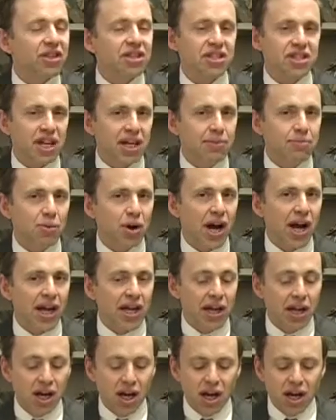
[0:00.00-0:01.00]
same way.
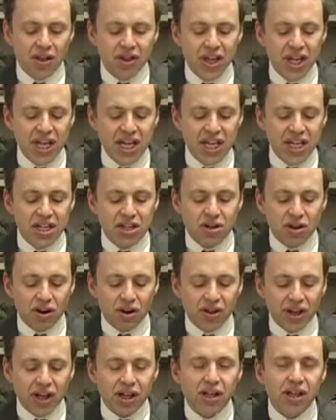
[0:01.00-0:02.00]
These are
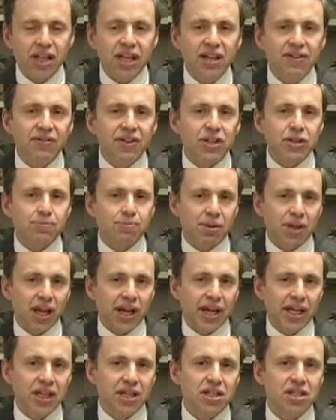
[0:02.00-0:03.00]
the cleavage
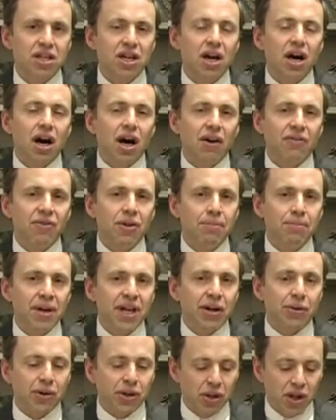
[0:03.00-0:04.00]
planes of the
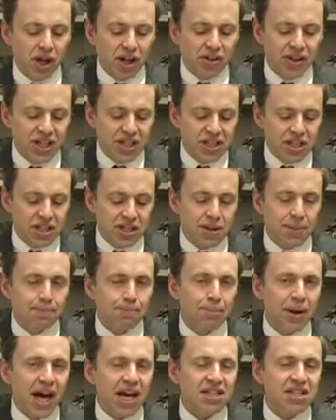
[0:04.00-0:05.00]
mineral. This is the
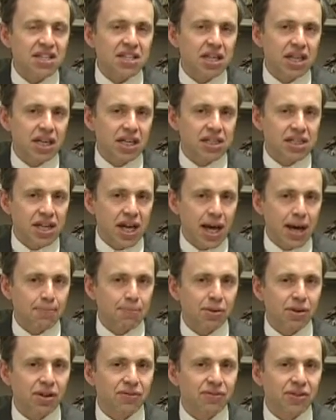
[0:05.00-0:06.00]
best
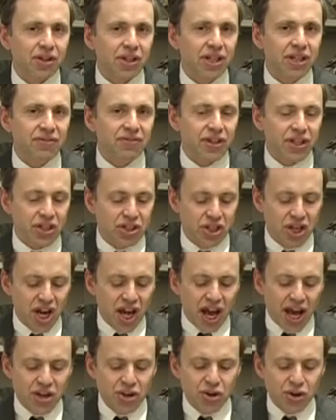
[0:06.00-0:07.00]
example of cleavage,
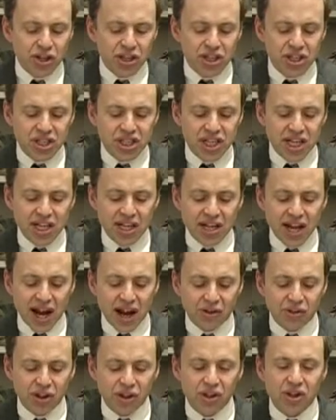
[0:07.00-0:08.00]
and you can see
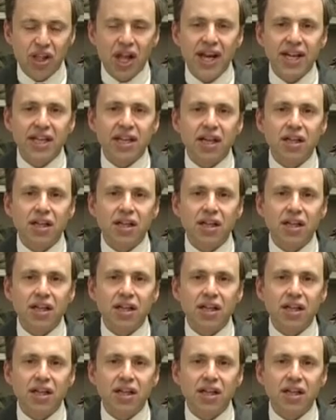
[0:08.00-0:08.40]
how the light